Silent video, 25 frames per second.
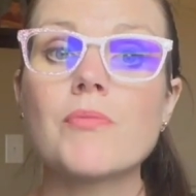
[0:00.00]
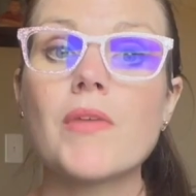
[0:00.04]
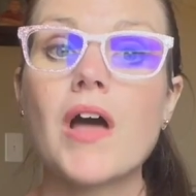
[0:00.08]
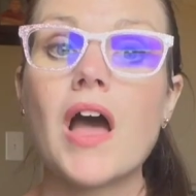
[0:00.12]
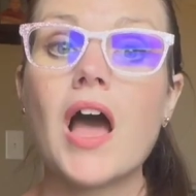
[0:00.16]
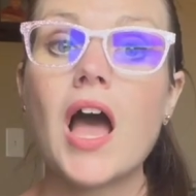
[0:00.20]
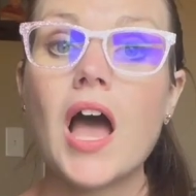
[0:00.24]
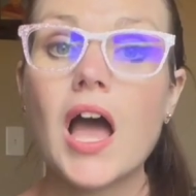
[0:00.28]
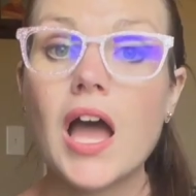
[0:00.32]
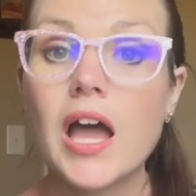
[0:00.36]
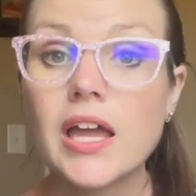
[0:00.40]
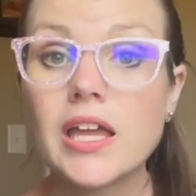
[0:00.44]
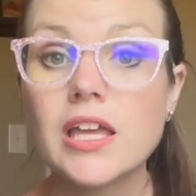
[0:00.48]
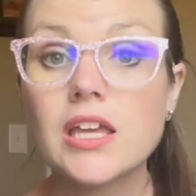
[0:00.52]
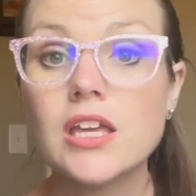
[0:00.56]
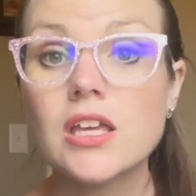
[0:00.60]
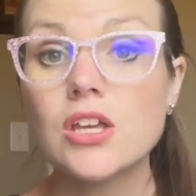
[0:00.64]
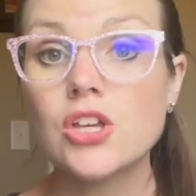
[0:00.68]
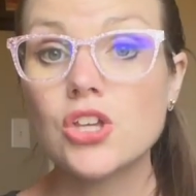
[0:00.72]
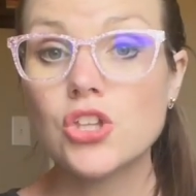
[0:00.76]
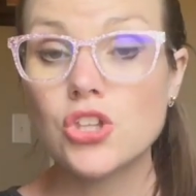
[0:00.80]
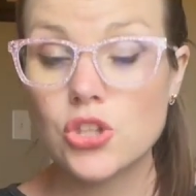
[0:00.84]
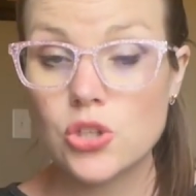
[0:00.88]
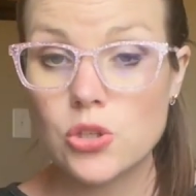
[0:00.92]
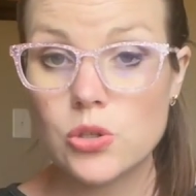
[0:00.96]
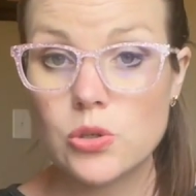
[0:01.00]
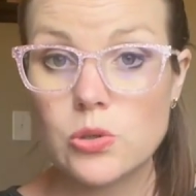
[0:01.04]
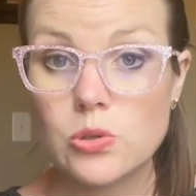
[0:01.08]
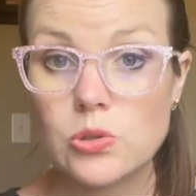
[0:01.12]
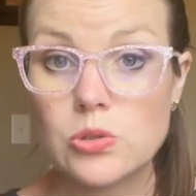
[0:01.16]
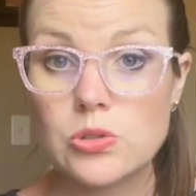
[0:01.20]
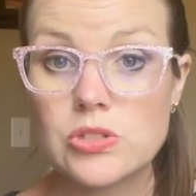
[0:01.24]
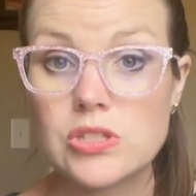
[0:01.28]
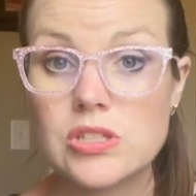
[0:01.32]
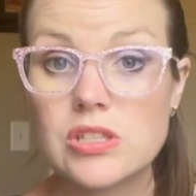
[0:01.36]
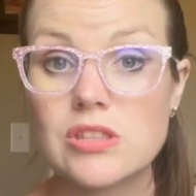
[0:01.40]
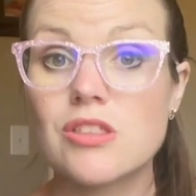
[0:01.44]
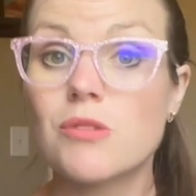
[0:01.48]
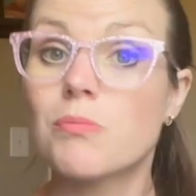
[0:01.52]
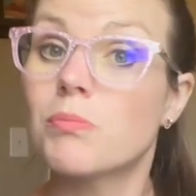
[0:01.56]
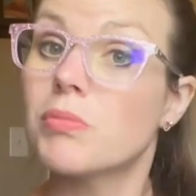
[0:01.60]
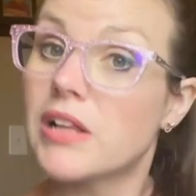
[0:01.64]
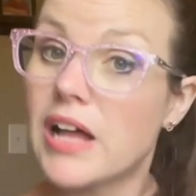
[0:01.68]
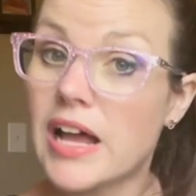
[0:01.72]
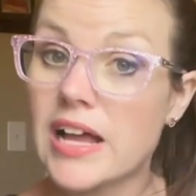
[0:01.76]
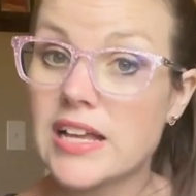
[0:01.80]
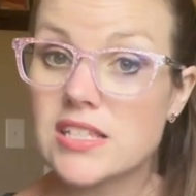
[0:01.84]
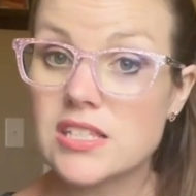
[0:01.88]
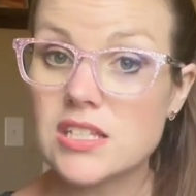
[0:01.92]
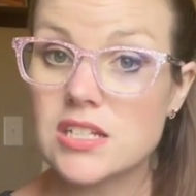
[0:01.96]
I use the
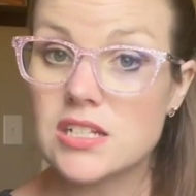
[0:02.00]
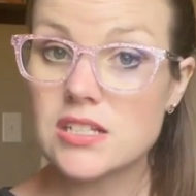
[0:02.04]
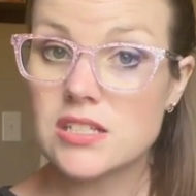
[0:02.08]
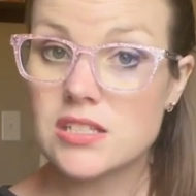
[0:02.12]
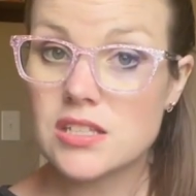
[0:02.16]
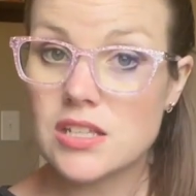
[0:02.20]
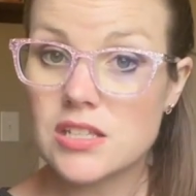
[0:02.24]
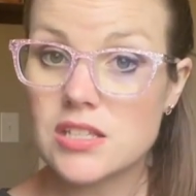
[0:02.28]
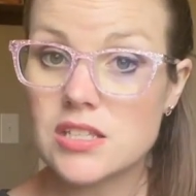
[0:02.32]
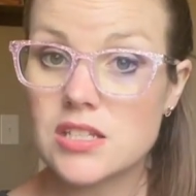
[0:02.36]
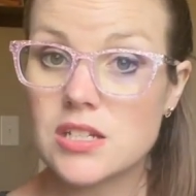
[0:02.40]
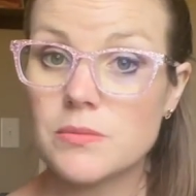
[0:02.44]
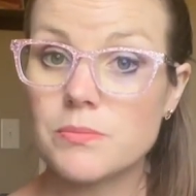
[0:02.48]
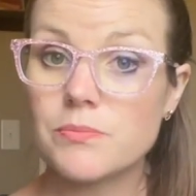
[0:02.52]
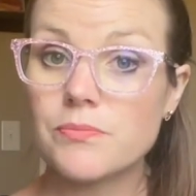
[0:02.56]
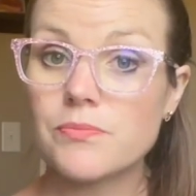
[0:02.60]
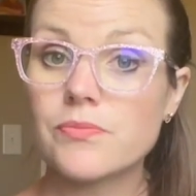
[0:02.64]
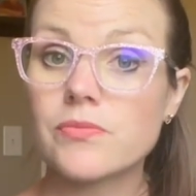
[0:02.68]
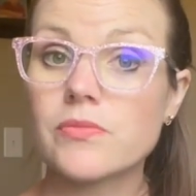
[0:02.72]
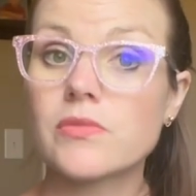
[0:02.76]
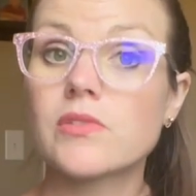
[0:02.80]
Placidus system.